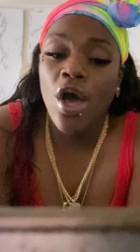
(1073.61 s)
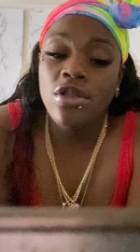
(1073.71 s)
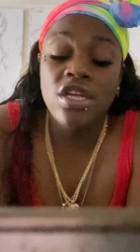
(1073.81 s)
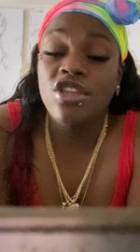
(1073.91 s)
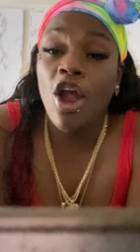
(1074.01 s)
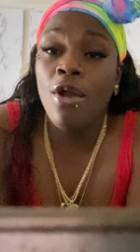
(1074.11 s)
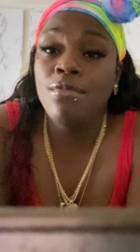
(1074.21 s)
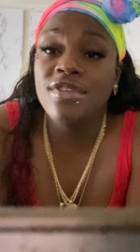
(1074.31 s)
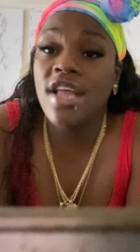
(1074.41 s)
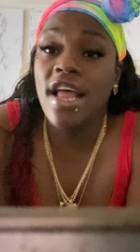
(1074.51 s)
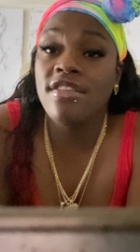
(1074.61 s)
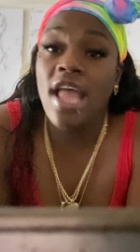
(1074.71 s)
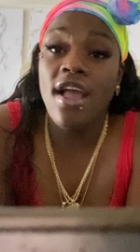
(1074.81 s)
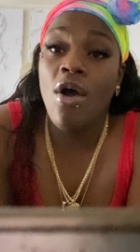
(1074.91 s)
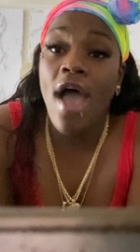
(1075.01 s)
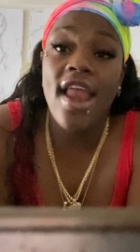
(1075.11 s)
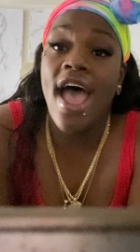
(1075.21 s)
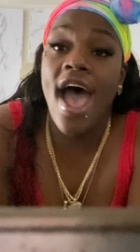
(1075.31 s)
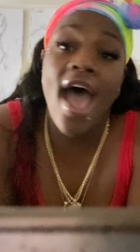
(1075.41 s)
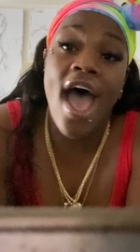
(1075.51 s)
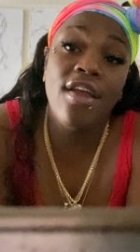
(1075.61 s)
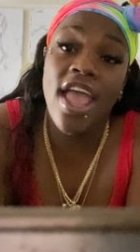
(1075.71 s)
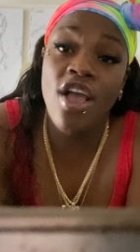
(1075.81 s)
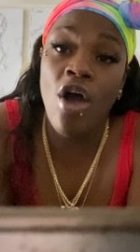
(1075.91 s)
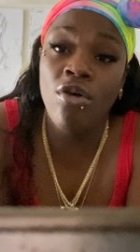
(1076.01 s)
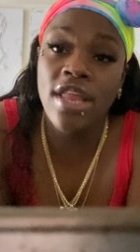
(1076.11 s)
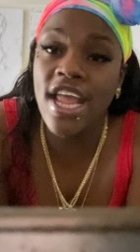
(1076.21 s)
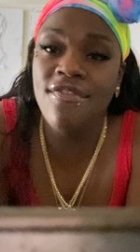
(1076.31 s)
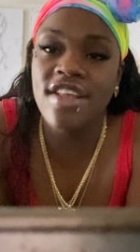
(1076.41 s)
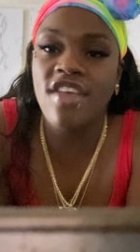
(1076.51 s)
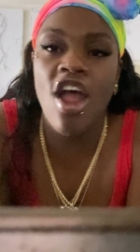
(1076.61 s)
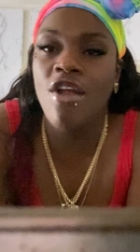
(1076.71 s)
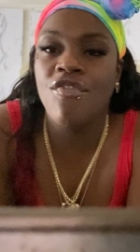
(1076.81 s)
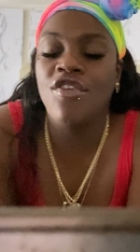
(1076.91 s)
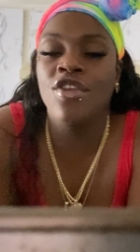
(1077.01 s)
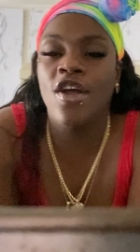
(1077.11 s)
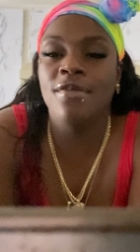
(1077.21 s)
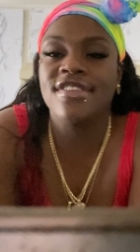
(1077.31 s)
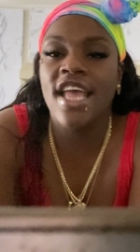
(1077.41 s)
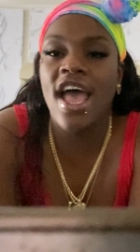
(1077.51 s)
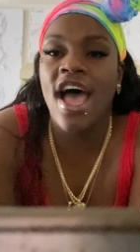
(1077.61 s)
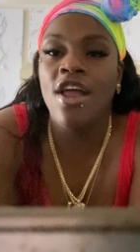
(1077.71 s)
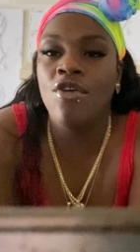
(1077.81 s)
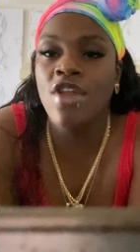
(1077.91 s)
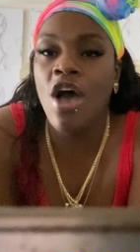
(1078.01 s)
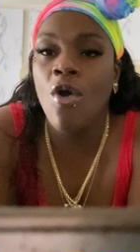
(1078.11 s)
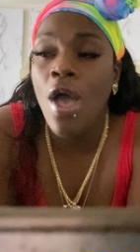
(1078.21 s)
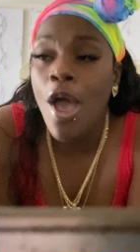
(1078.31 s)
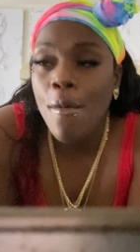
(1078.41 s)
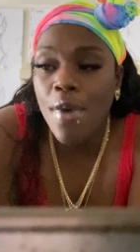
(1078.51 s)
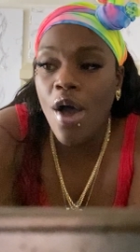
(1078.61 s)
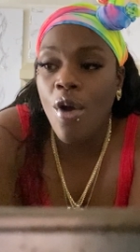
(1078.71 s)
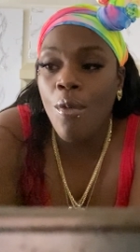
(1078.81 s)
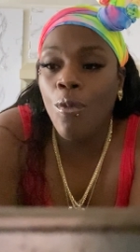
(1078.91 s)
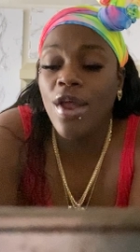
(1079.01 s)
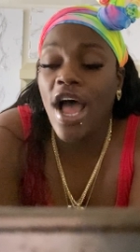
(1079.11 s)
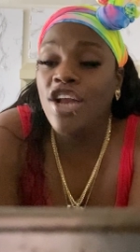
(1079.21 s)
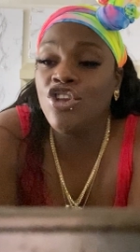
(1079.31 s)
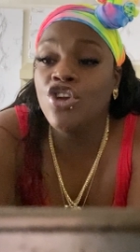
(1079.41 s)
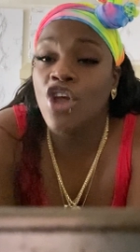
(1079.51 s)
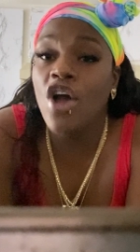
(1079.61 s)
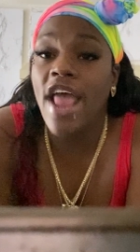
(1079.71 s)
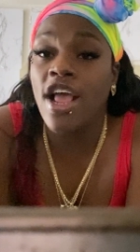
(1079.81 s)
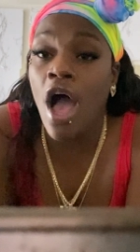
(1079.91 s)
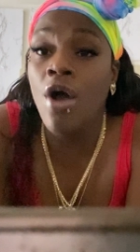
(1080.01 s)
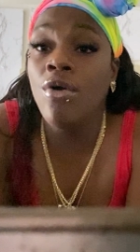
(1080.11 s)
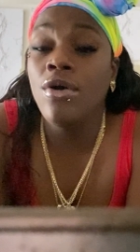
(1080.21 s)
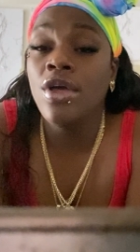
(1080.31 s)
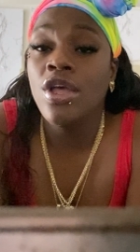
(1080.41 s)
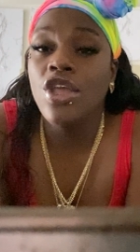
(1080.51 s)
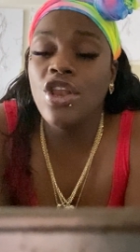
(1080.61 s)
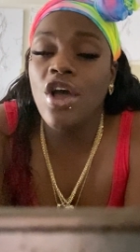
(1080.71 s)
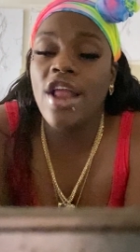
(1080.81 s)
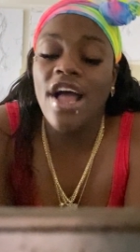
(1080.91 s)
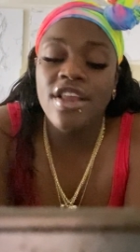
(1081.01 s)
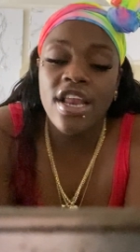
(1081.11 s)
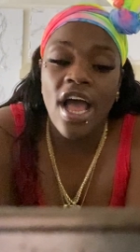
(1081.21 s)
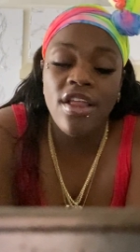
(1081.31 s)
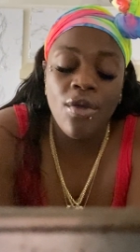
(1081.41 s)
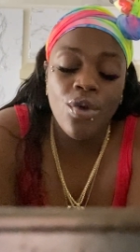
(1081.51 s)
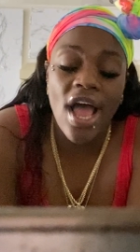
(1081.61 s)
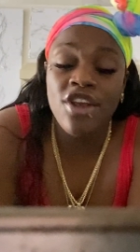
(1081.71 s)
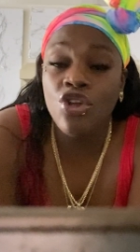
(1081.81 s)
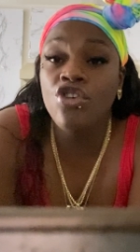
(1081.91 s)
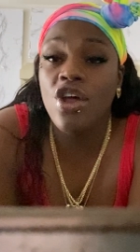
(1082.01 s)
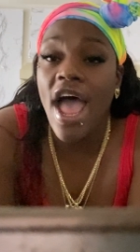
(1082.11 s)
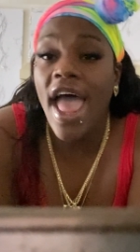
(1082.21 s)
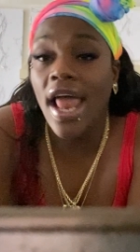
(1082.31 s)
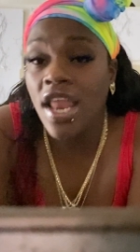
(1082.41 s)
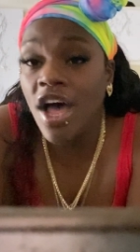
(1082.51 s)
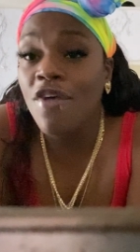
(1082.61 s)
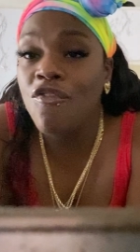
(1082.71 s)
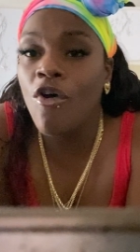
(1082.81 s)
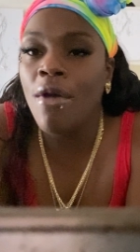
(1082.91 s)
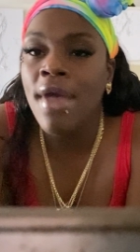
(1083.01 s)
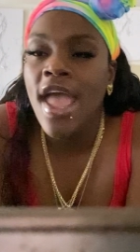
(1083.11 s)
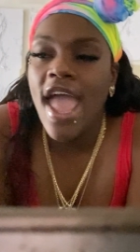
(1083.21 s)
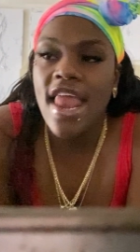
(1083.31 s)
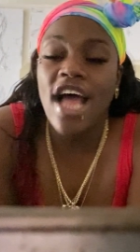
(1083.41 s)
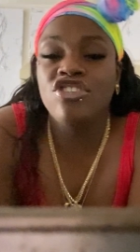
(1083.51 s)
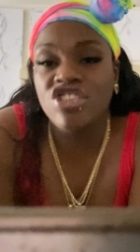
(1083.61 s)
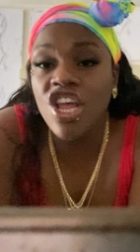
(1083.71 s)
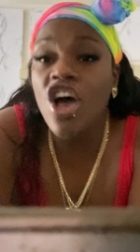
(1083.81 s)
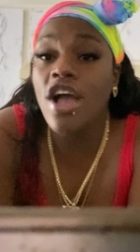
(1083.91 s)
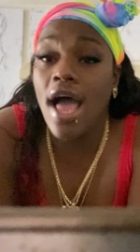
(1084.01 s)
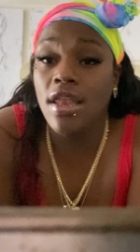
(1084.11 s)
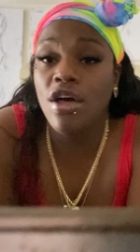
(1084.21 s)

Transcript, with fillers: the terms that they gonna how, how how they gonna leave this earth. You know what I'm saying? I don't know, but what I do know, they gone. You know, and, and, and what I do know, I had love for them and I still got